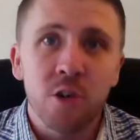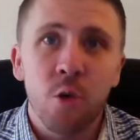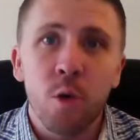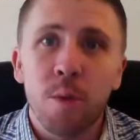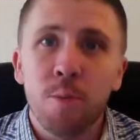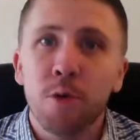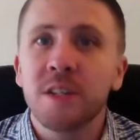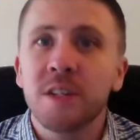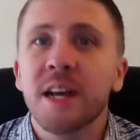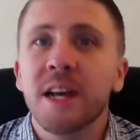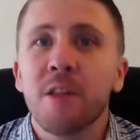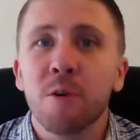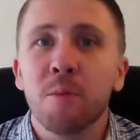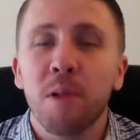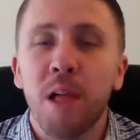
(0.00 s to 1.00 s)
So we put
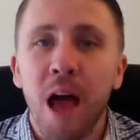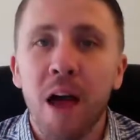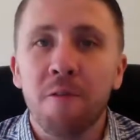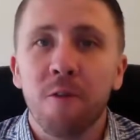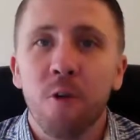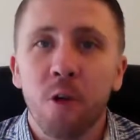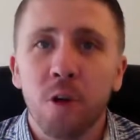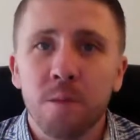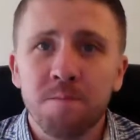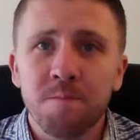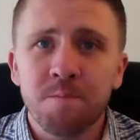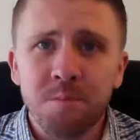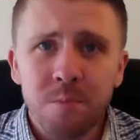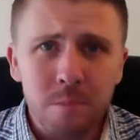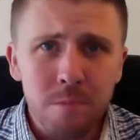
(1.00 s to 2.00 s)
together a
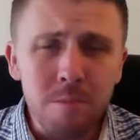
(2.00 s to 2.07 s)
platform